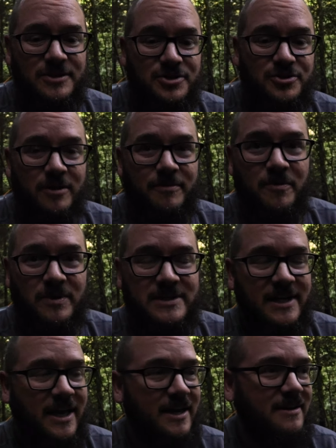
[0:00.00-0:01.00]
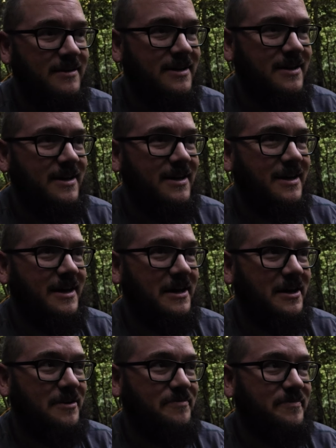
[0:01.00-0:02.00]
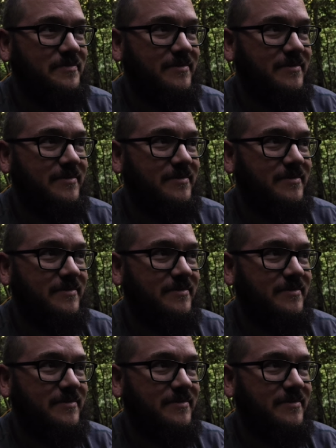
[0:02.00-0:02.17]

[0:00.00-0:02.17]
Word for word: struck me once again. Um,